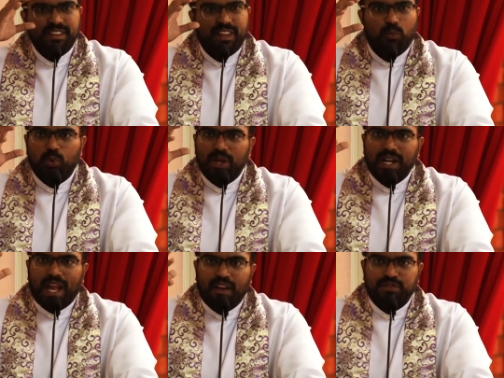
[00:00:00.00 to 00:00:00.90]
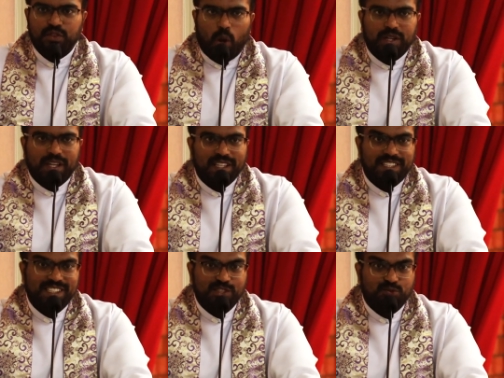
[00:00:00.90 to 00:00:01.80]
they wouldn't have thought that
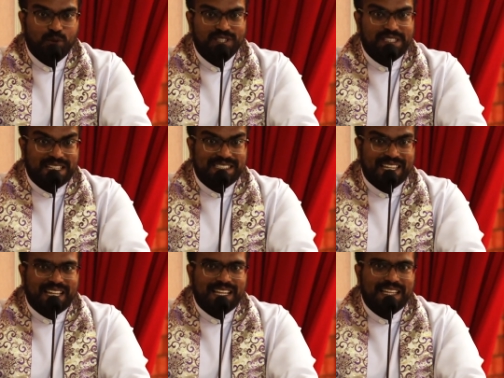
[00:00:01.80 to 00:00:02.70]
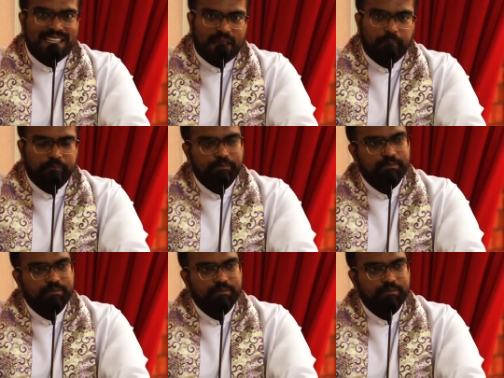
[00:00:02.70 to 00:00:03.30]
Jesus was testing them.